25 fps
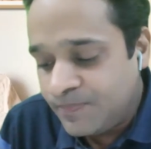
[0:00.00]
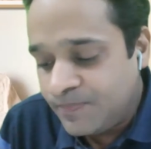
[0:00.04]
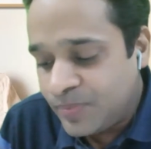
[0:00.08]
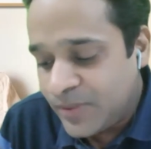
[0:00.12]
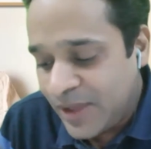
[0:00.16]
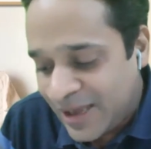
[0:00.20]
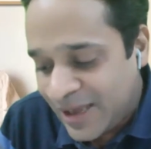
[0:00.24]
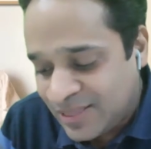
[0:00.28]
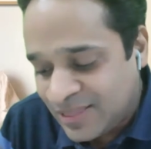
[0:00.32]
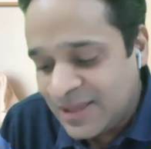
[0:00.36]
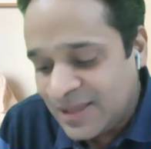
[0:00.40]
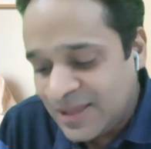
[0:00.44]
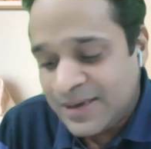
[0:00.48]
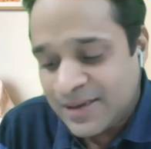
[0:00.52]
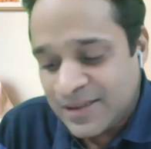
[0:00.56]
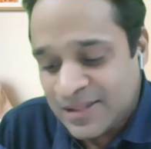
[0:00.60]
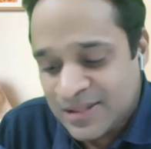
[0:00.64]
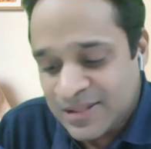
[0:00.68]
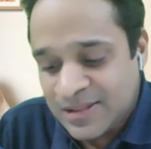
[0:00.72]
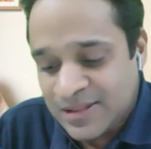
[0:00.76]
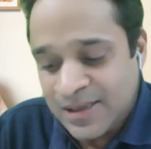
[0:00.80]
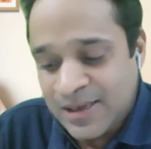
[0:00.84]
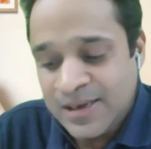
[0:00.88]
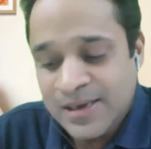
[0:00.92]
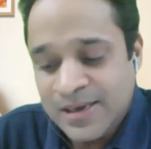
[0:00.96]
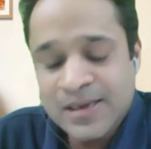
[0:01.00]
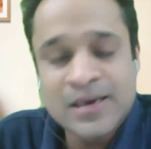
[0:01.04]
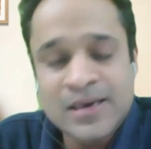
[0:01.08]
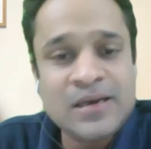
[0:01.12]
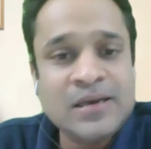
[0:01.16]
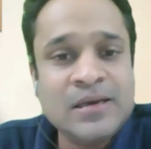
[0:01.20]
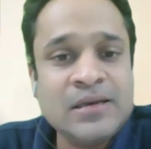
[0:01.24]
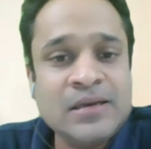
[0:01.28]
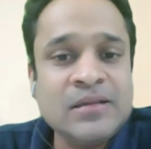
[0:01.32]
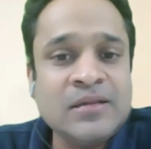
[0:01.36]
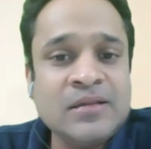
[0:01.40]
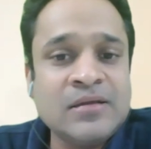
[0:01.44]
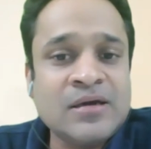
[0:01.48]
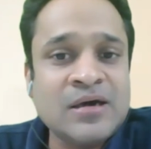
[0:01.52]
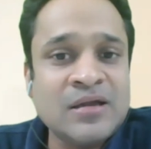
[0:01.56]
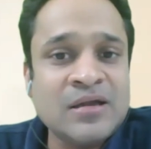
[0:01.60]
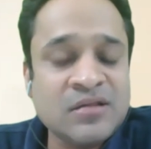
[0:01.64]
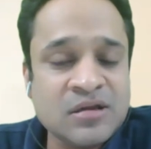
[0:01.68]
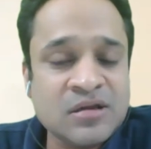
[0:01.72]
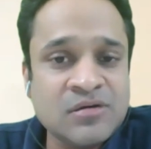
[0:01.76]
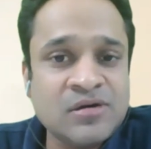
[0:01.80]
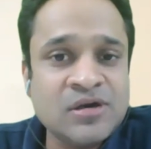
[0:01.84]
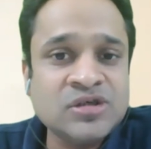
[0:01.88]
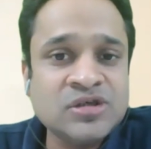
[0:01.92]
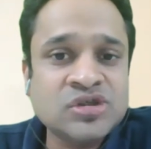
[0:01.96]
ethics and
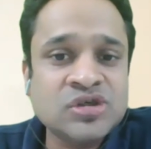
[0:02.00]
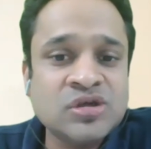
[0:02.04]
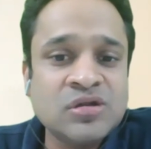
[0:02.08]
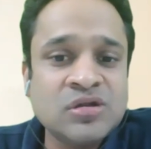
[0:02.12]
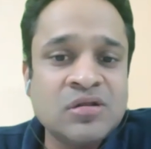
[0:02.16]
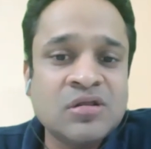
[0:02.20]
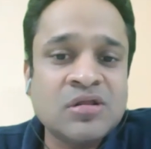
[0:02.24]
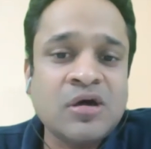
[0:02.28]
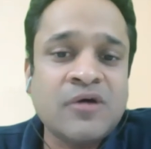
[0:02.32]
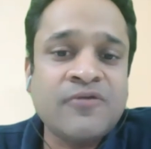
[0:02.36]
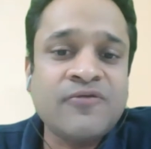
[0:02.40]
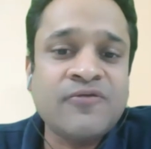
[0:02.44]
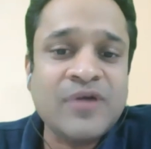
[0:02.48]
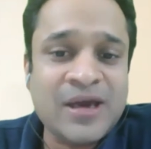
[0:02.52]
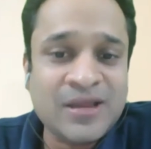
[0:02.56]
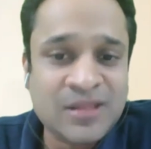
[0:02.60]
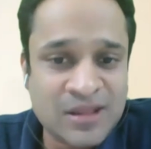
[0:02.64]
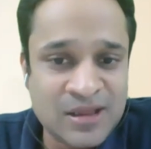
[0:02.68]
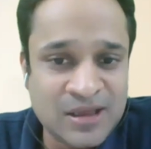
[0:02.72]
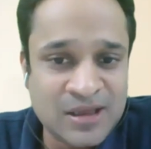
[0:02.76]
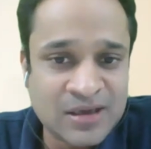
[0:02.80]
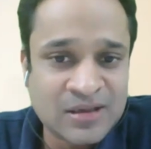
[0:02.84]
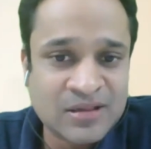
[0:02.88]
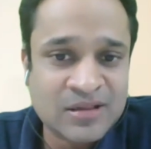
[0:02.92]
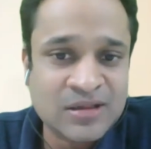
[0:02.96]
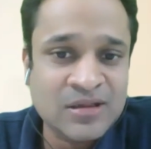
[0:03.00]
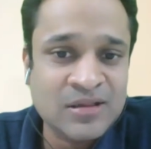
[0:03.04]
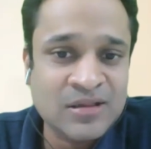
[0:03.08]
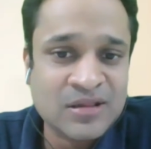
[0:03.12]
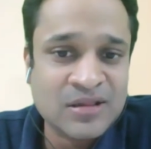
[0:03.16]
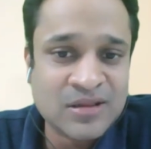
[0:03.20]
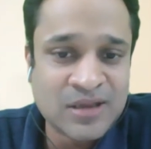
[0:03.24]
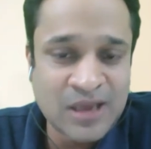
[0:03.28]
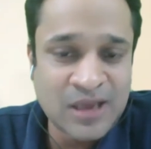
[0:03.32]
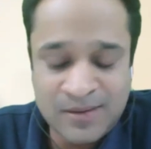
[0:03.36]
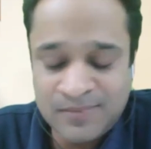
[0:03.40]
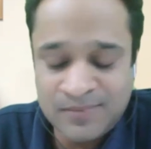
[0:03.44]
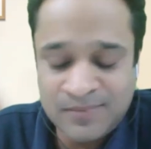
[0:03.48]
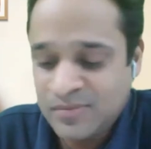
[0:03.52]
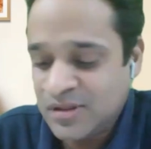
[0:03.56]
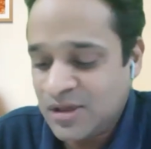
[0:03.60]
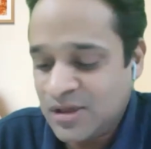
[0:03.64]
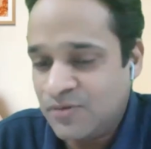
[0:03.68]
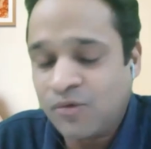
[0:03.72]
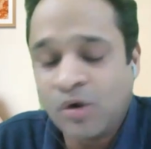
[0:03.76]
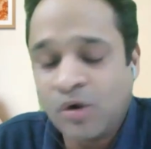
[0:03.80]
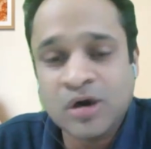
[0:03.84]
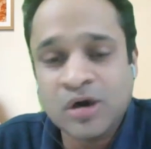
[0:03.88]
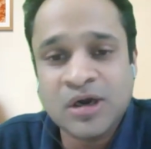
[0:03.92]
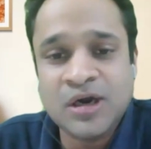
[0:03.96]
considerations of ethics in STEM, and
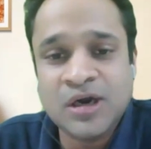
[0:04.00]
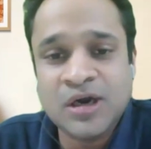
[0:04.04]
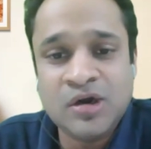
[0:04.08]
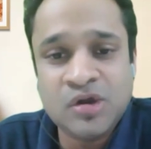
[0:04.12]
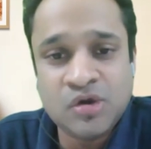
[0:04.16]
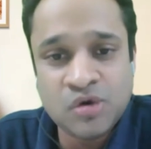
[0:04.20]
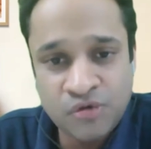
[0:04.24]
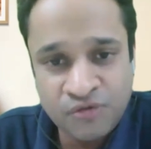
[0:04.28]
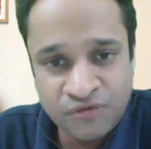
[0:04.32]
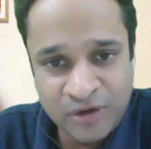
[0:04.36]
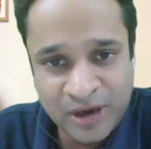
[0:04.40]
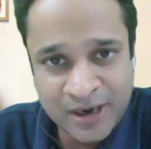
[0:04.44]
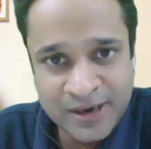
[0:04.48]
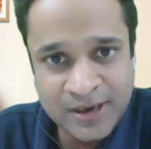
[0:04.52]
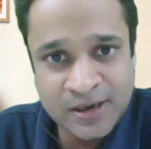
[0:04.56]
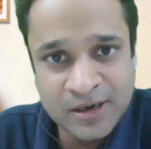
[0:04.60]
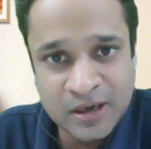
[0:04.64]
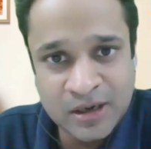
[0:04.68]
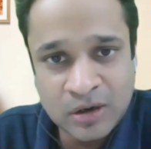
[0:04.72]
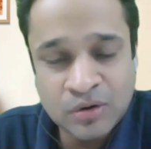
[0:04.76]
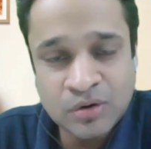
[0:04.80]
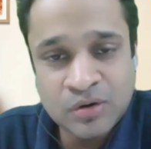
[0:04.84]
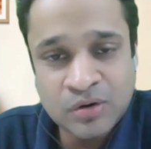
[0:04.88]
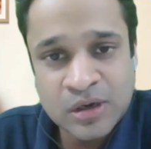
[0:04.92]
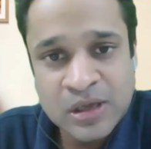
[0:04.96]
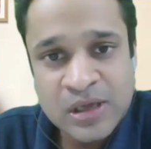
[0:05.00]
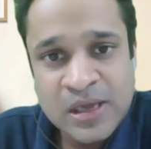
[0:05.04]
what did you find out,